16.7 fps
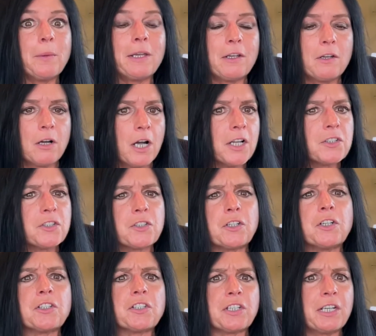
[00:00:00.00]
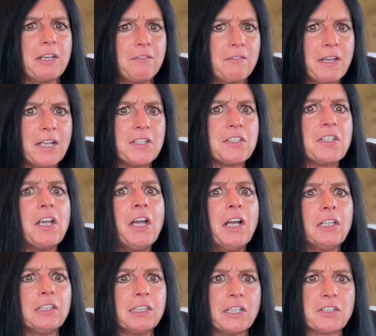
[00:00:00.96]
concerts and events,
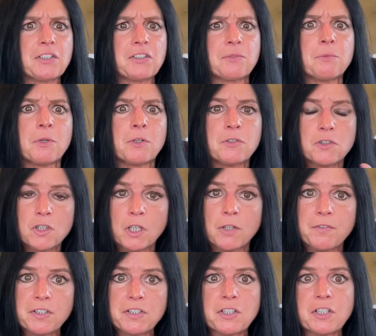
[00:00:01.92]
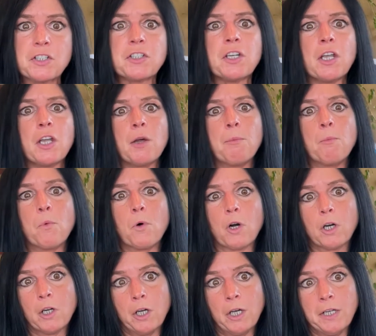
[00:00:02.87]
less services, more
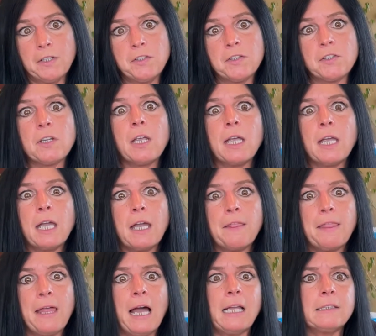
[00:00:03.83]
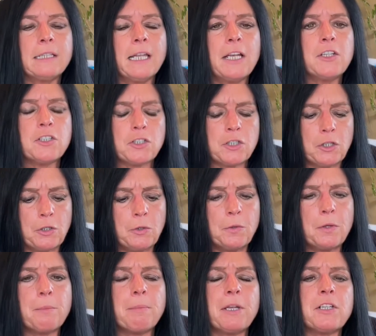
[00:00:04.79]
goods. That led to
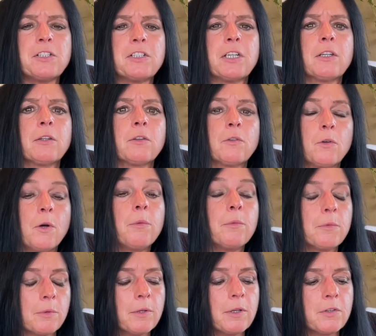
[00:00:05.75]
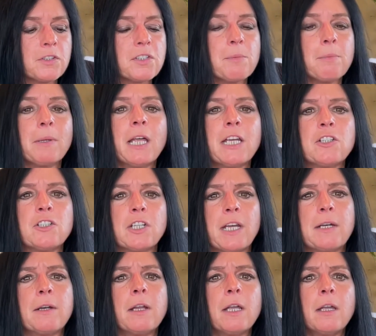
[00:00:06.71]
the pinching through the supply
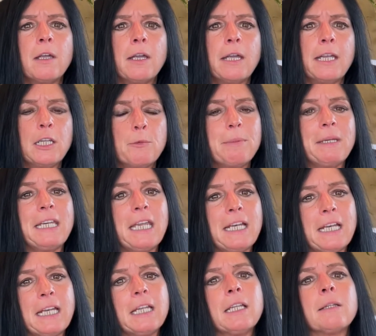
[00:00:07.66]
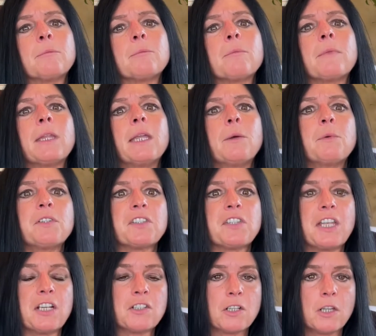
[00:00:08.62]
chain. In the beginning, it was
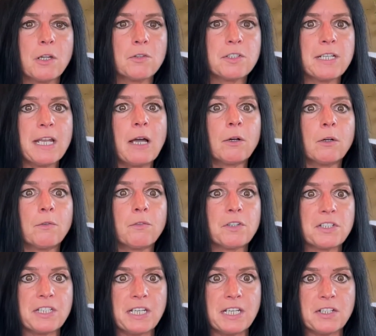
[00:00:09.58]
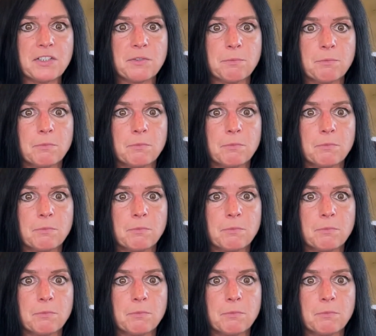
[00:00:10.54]
things closed down overseas,